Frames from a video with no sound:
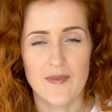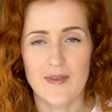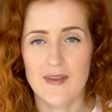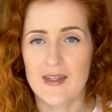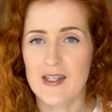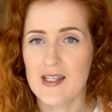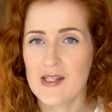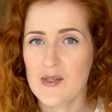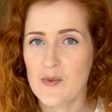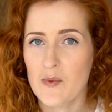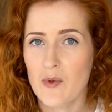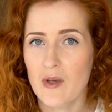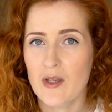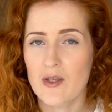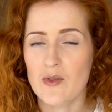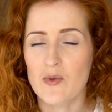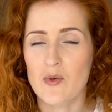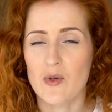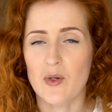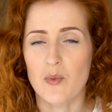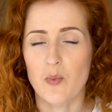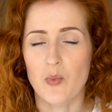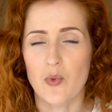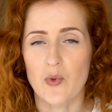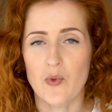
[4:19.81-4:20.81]
This way
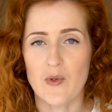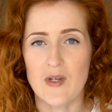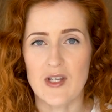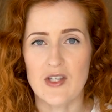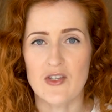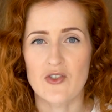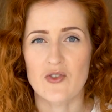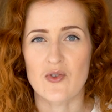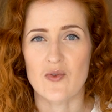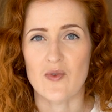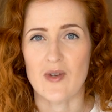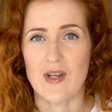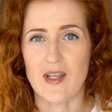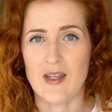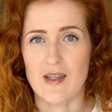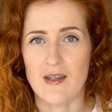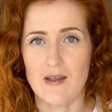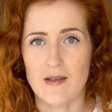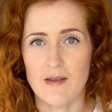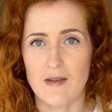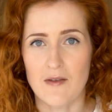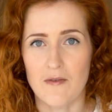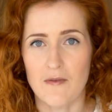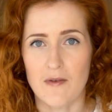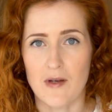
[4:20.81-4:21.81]
you are
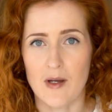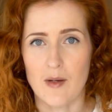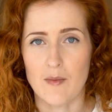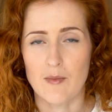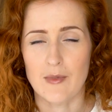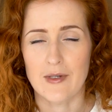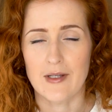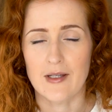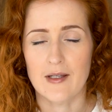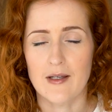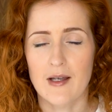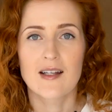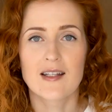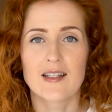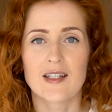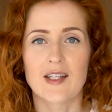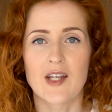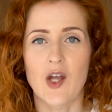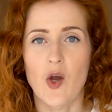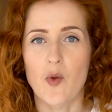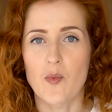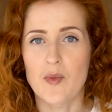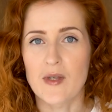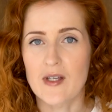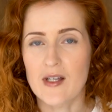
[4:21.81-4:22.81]
pre-shrinking the fabric.
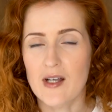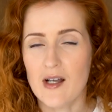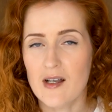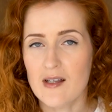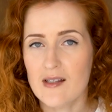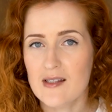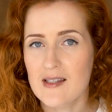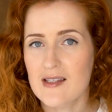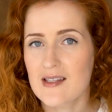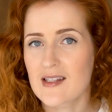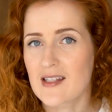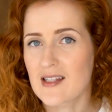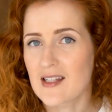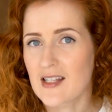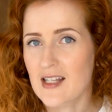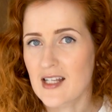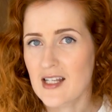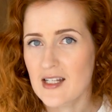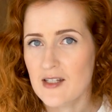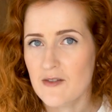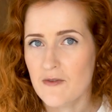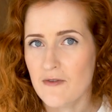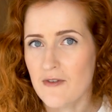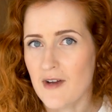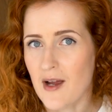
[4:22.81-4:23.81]
Now, because
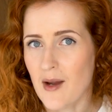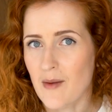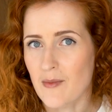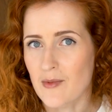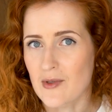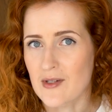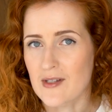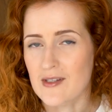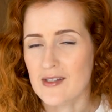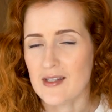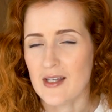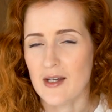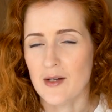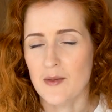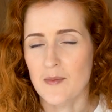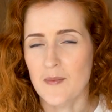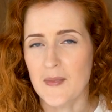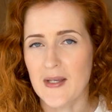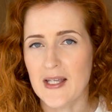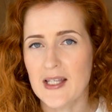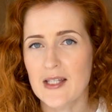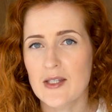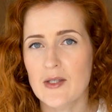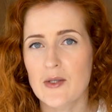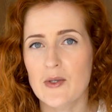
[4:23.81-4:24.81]
knit fabrics are
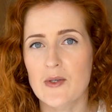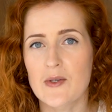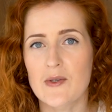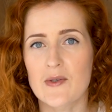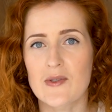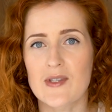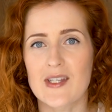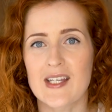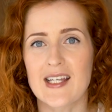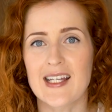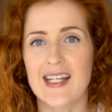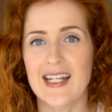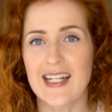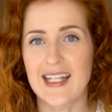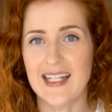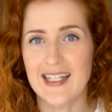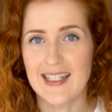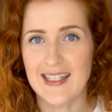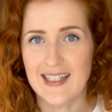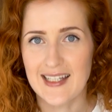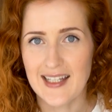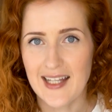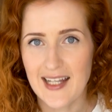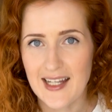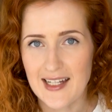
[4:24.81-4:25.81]
made using
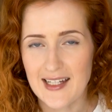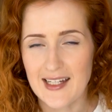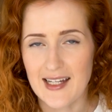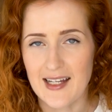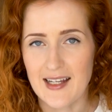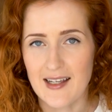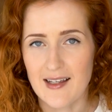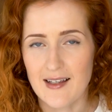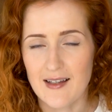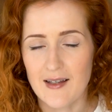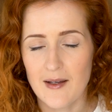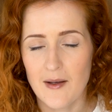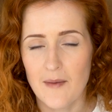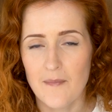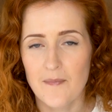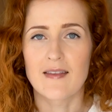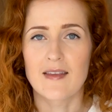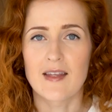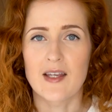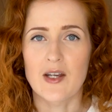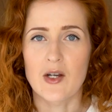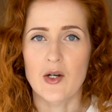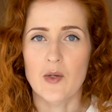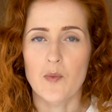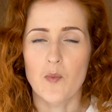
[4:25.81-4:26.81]
knitting,
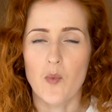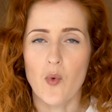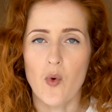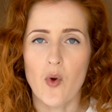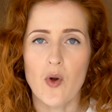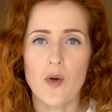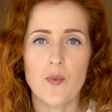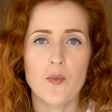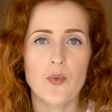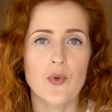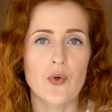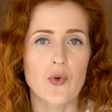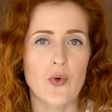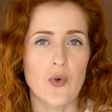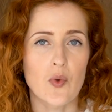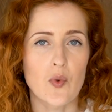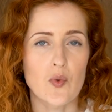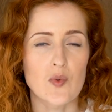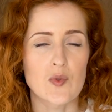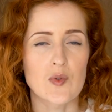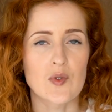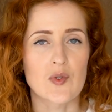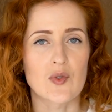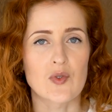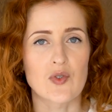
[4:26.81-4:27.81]
they are more
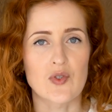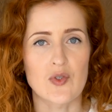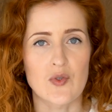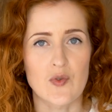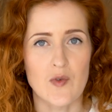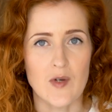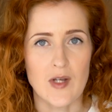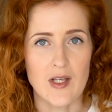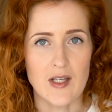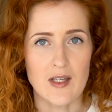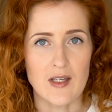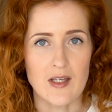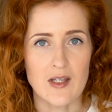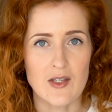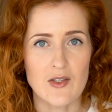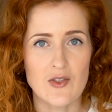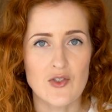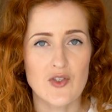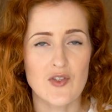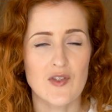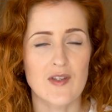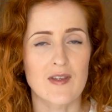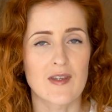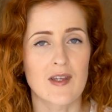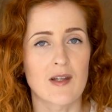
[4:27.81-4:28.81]
prone to
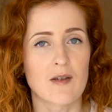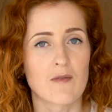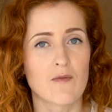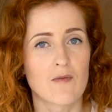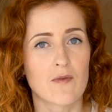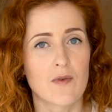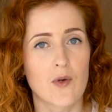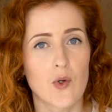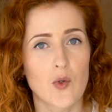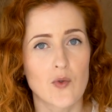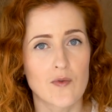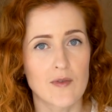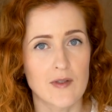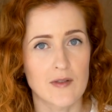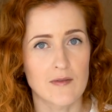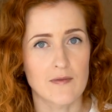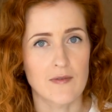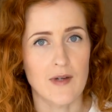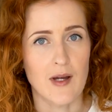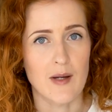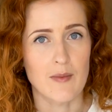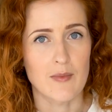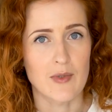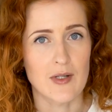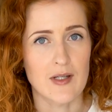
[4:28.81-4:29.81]
shrinkage than woven
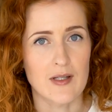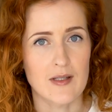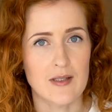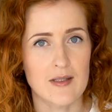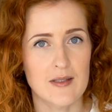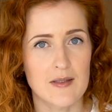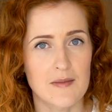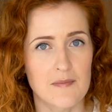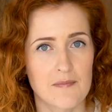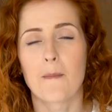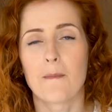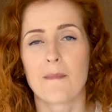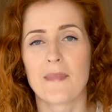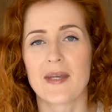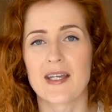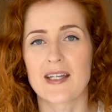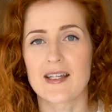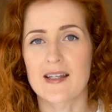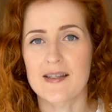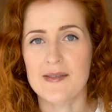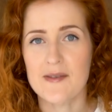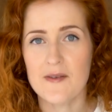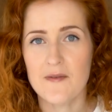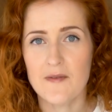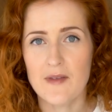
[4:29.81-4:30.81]
fabrics.
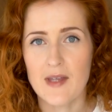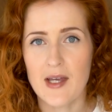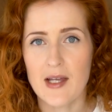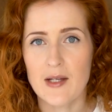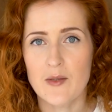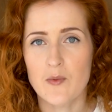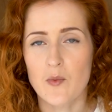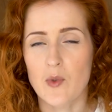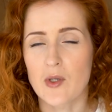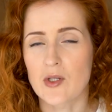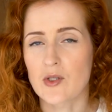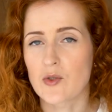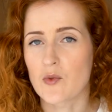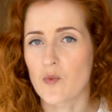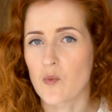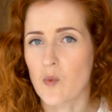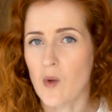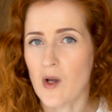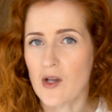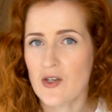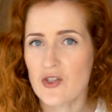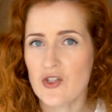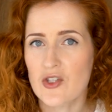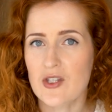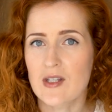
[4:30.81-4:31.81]
Because of that, when you
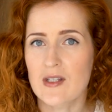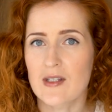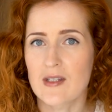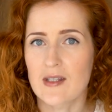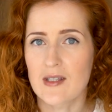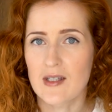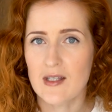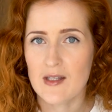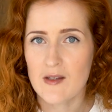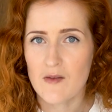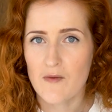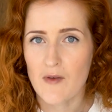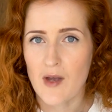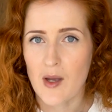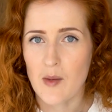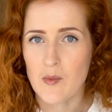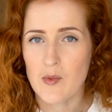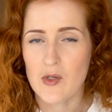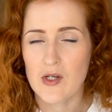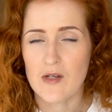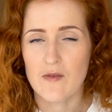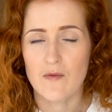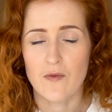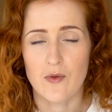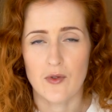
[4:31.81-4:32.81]
wash knit
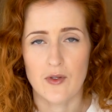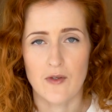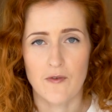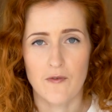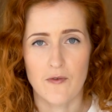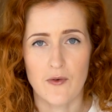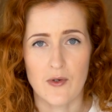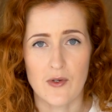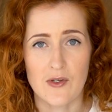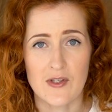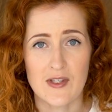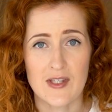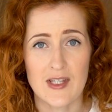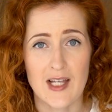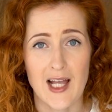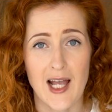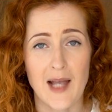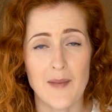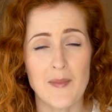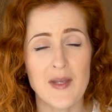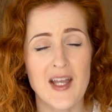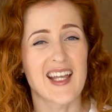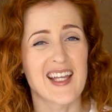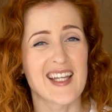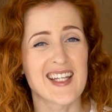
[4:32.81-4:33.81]
fabric for the first
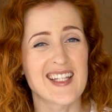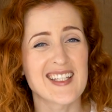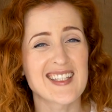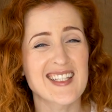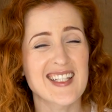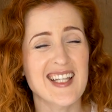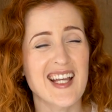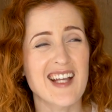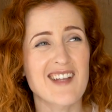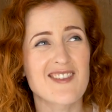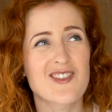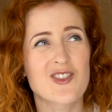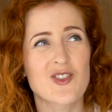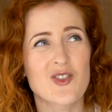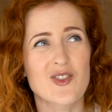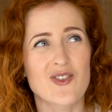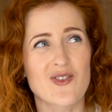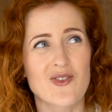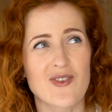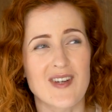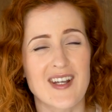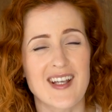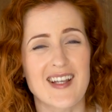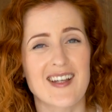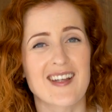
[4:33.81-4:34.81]
time, it can
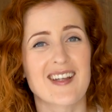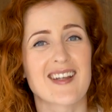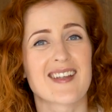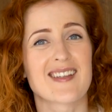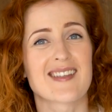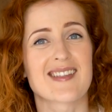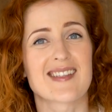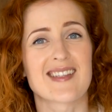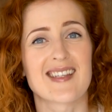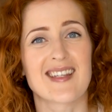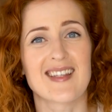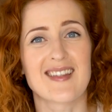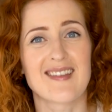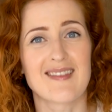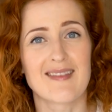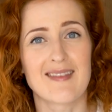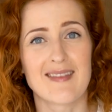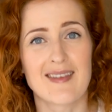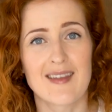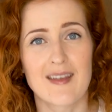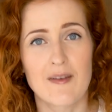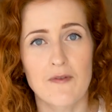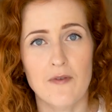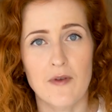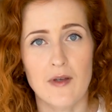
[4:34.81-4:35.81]
shrink
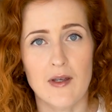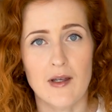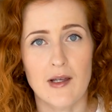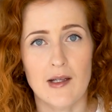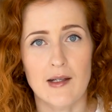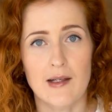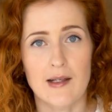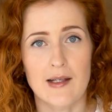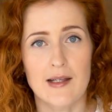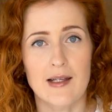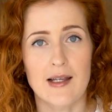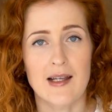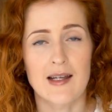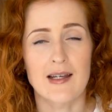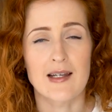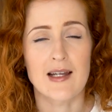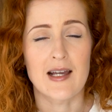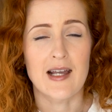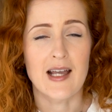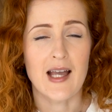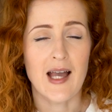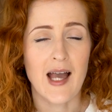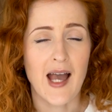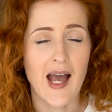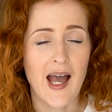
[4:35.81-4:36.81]
significantly, and
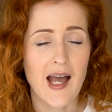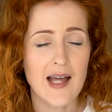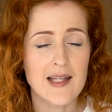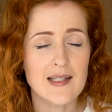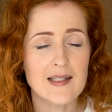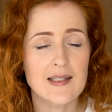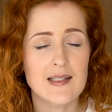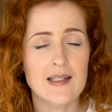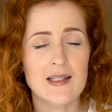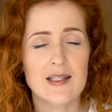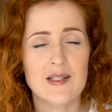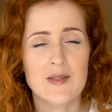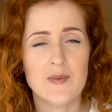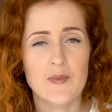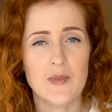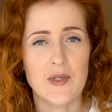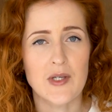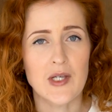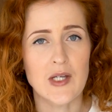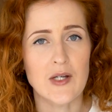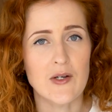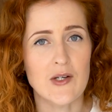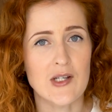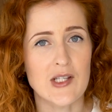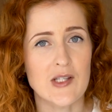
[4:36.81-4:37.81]
I had
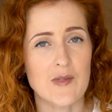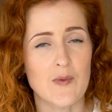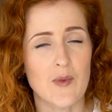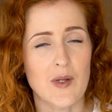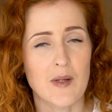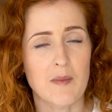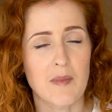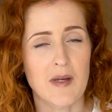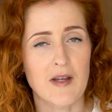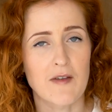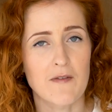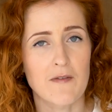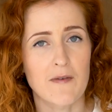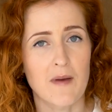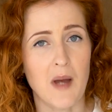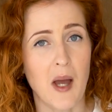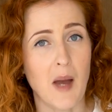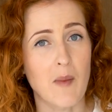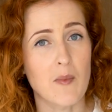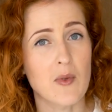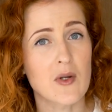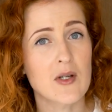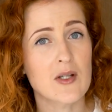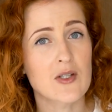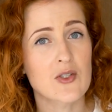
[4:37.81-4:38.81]
experience when my
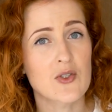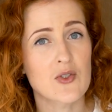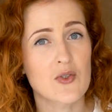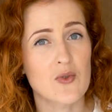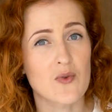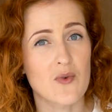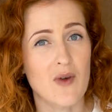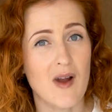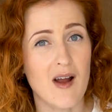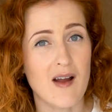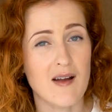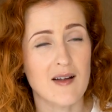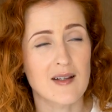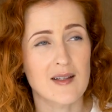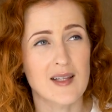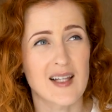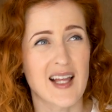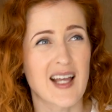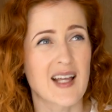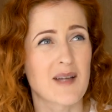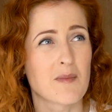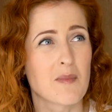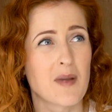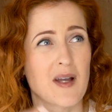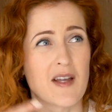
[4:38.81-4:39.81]
fabric shrunk
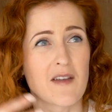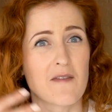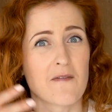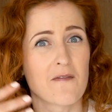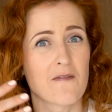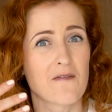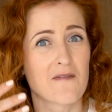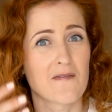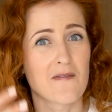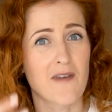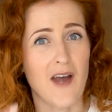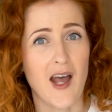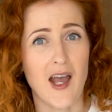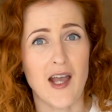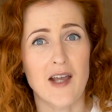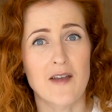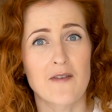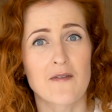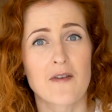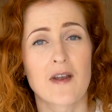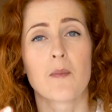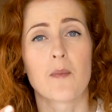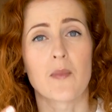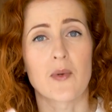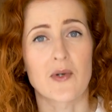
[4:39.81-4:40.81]
like by
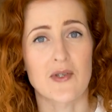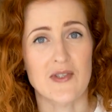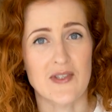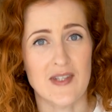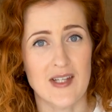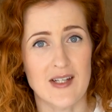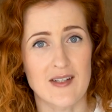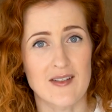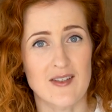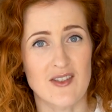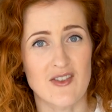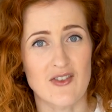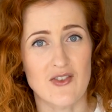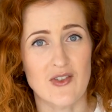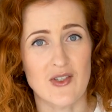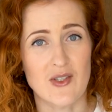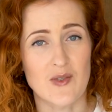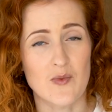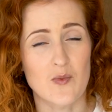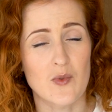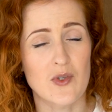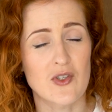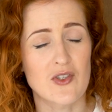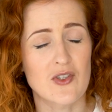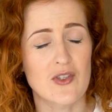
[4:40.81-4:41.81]

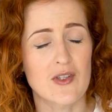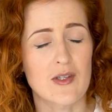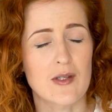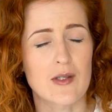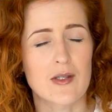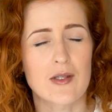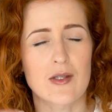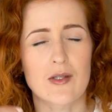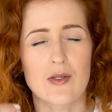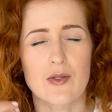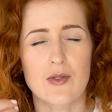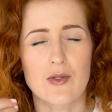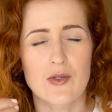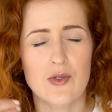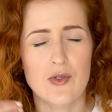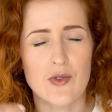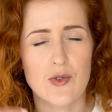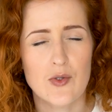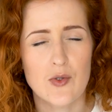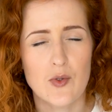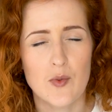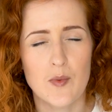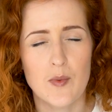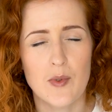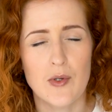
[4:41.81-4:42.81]
5%, which is
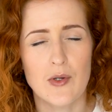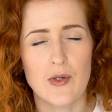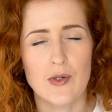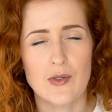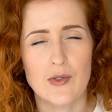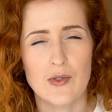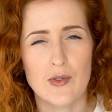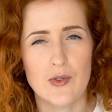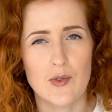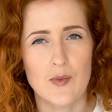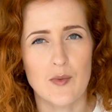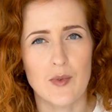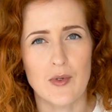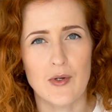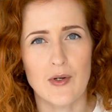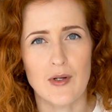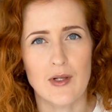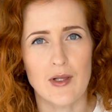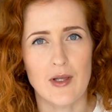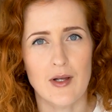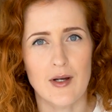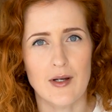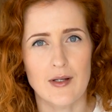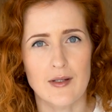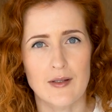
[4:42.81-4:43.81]
super
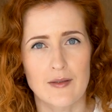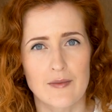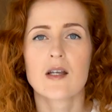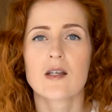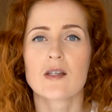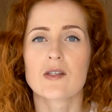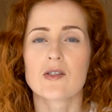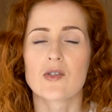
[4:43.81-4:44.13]
a lot.